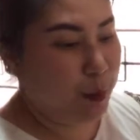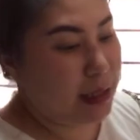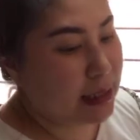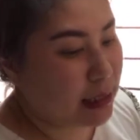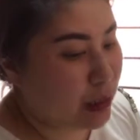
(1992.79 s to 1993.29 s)

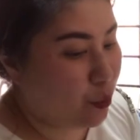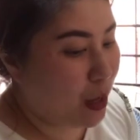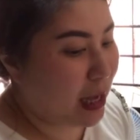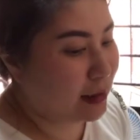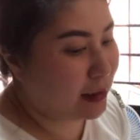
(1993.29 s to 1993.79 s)
Basically, we
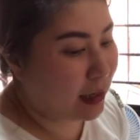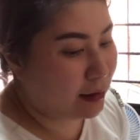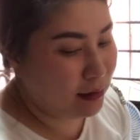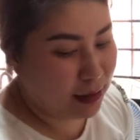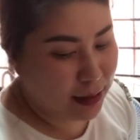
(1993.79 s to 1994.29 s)
are done.
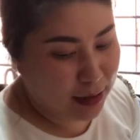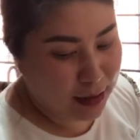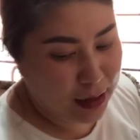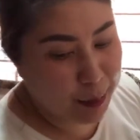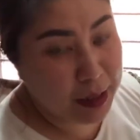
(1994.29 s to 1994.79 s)

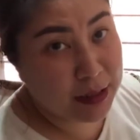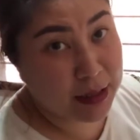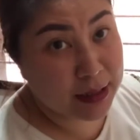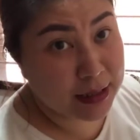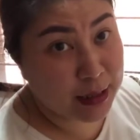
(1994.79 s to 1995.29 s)
Let me
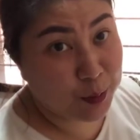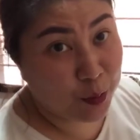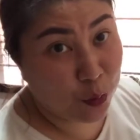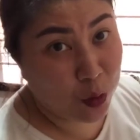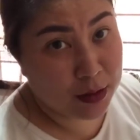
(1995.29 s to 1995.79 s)
take a sip
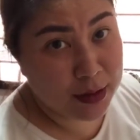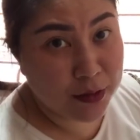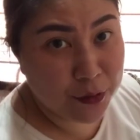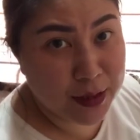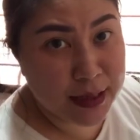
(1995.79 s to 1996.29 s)
of water
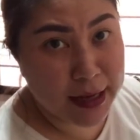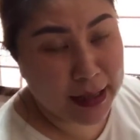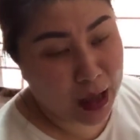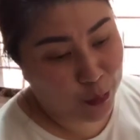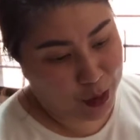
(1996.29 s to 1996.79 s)
first, and then
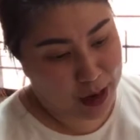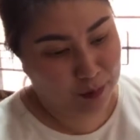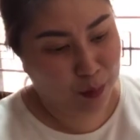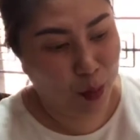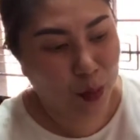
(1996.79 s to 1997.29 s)
I will
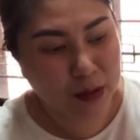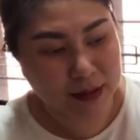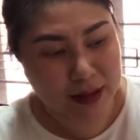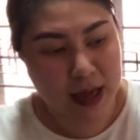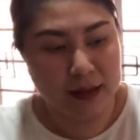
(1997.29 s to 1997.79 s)
unmold
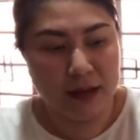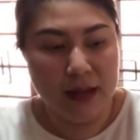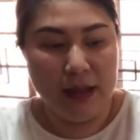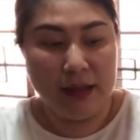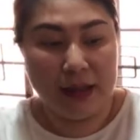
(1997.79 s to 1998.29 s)

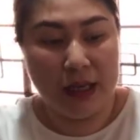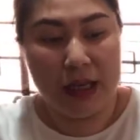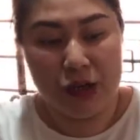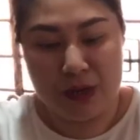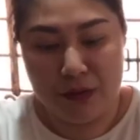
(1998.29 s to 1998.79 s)
the
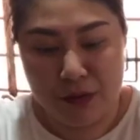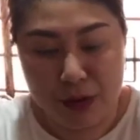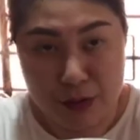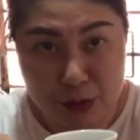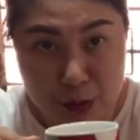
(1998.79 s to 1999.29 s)
quiche in
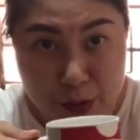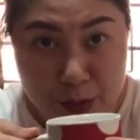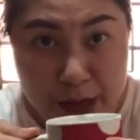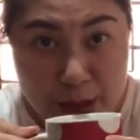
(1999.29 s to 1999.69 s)
front of you. All right.